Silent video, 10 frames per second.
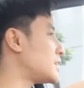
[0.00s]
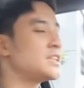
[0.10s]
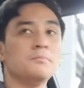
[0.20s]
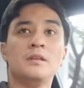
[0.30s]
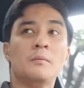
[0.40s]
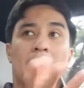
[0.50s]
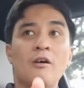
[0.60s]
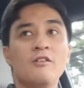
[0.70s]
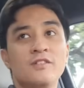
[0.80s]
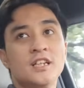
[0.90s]
Since the
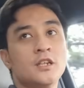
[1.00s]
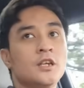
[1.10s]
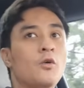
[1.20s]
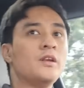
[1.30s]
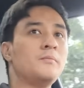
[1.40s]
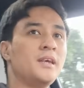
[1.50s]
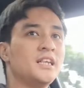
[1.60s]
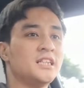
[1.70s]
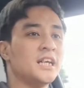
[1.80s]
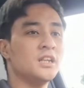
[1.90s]
power of this is only being
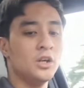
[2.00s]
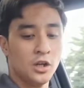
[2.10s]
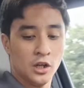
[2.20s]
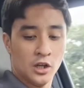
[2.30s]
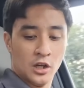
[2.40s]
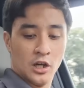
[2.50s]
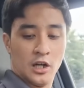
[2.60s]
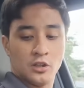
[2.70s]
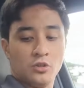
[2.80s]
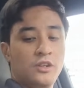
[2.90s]
sent
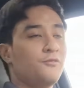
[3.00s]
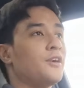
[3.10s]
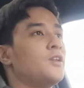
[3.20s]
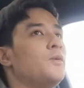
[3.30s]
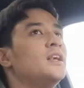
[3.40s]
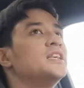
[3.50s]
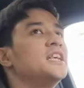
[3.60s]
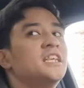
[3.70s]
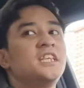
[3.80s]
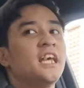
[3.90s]
to the front wheels
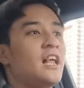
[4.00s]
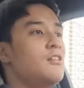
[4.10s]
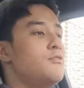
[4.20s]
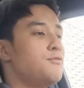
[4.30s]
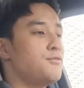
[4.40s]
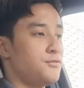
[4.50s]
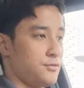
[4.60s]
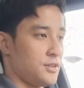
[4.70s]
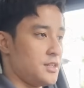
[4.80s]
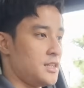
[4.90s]
itself.
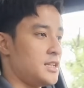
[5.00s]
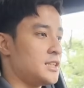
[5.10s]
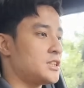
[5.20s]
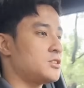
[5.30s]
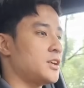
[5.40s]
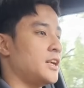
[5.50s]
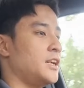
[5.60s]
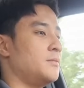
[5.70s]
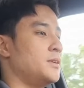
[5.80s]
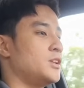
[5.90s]
And then let's
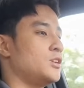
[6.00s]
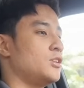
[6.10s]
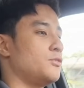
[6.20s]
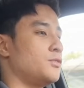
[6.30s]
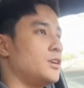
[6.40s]
try a bit of